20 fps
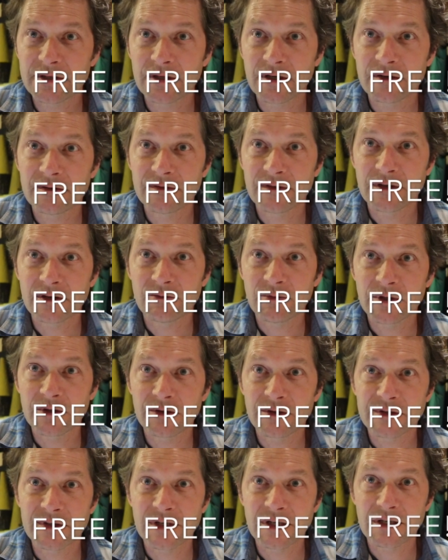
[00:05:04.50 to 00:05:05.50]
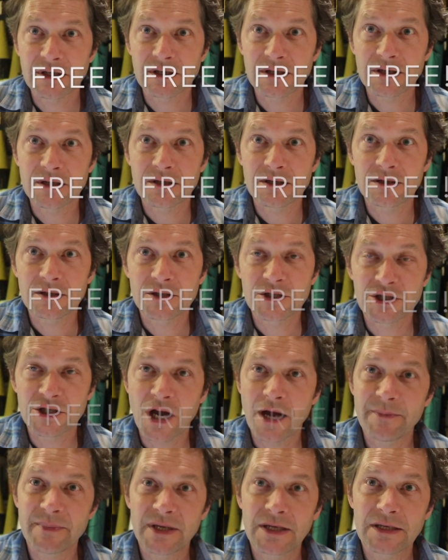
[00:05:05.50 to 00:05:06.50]
stuff on what looks like a
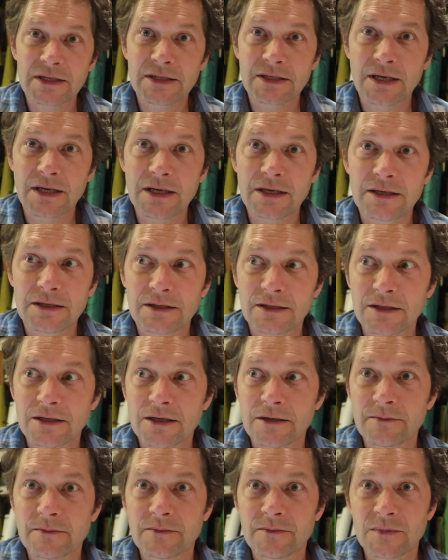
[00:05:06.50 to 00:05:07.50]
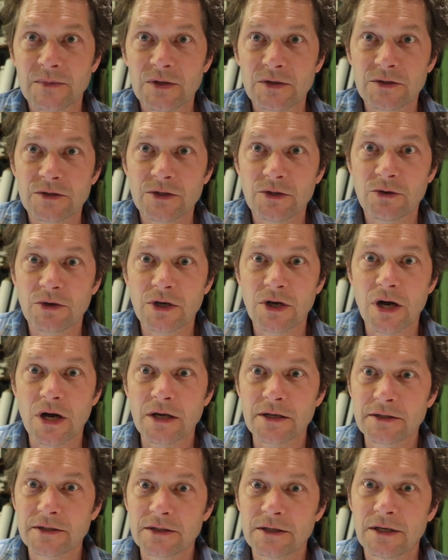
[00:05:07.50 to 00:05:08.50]
shopping site. There's no
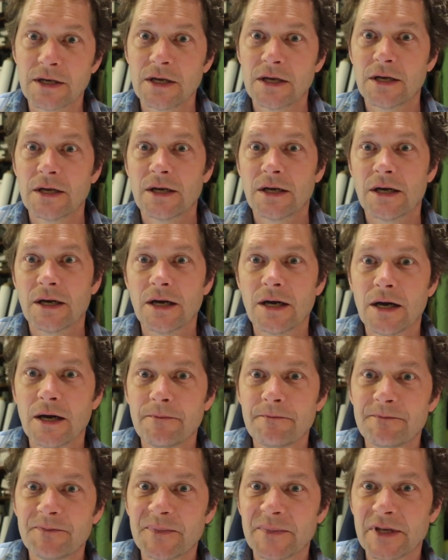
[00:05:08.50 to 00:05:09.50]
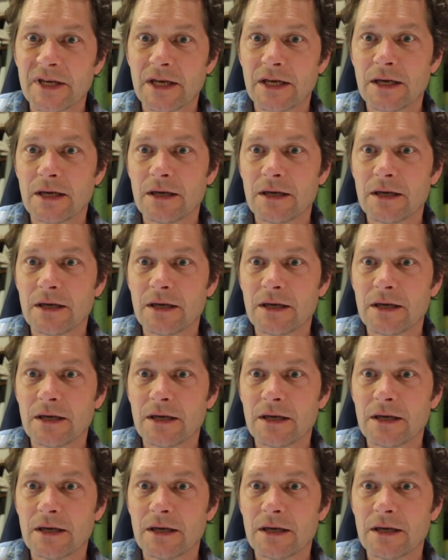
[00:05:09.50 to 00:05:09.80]
cost. We're